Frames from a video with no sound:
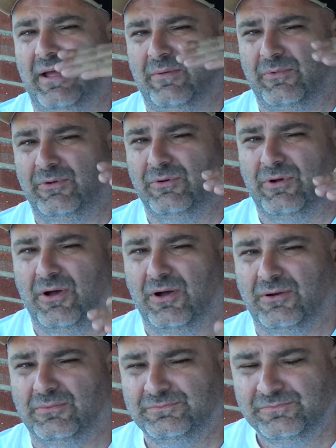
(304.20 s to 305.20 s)
that rental
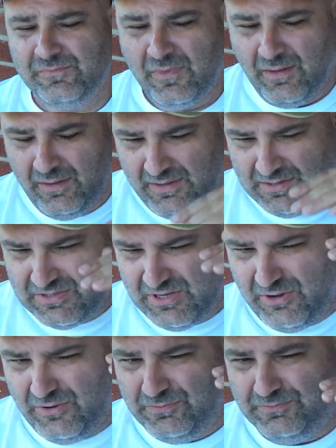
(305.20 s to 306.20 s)
car.
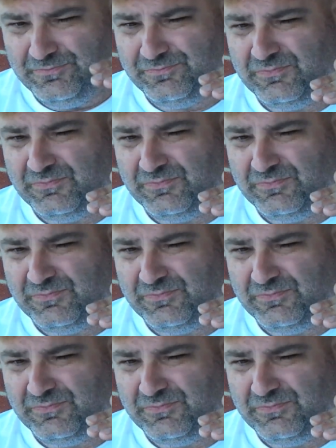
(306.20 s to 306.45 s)
So